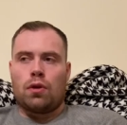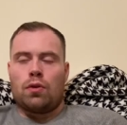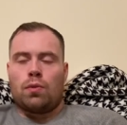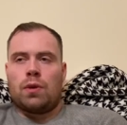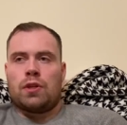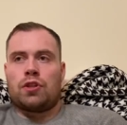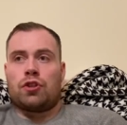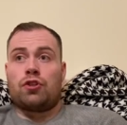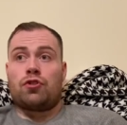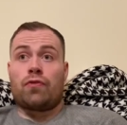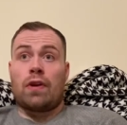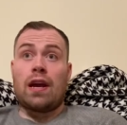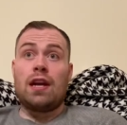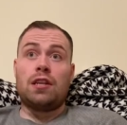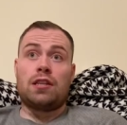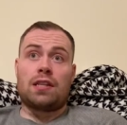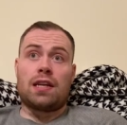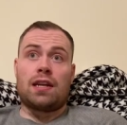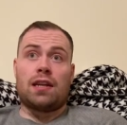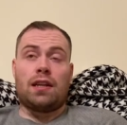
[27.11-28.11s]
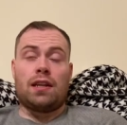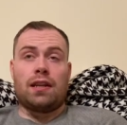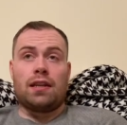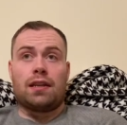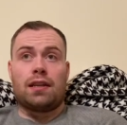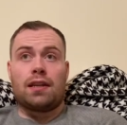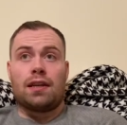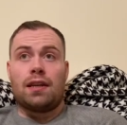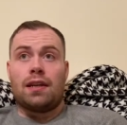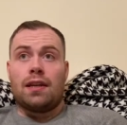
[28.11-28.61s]
which is strange that it,
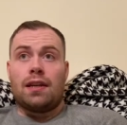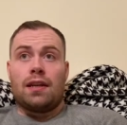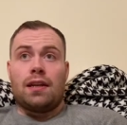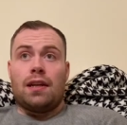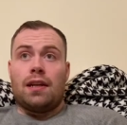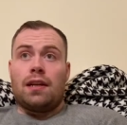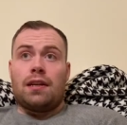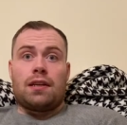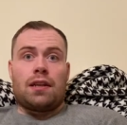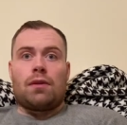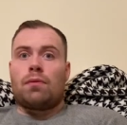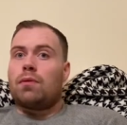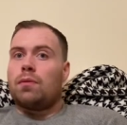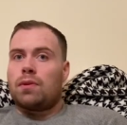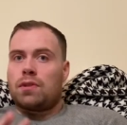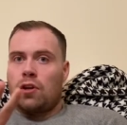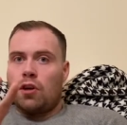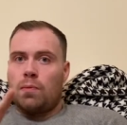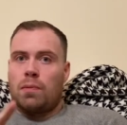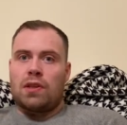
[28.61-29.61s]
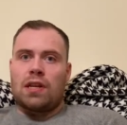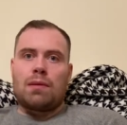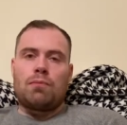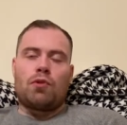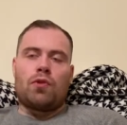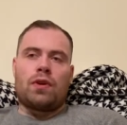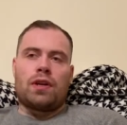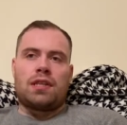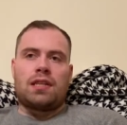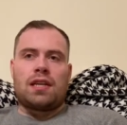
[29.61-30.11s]
like, you know, we'll talk about that
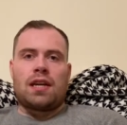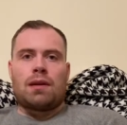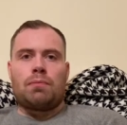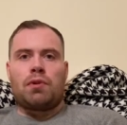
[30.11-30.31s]
more in a sec.